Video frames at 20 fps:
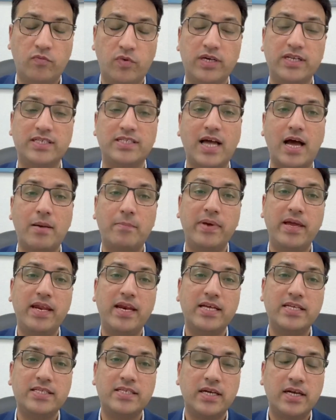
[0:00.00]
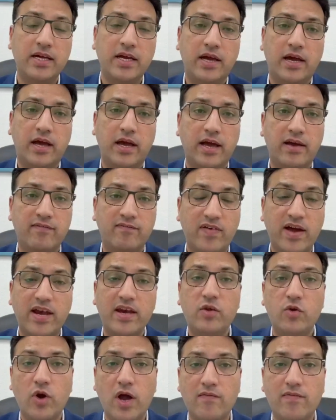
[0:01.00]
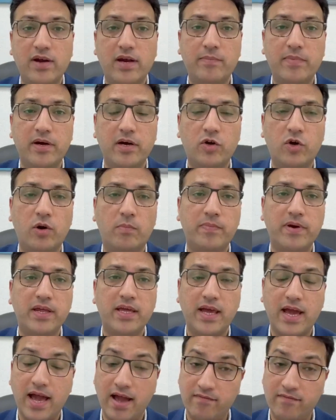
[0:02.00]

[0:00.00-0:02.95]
What does that mean is when you have a limited company,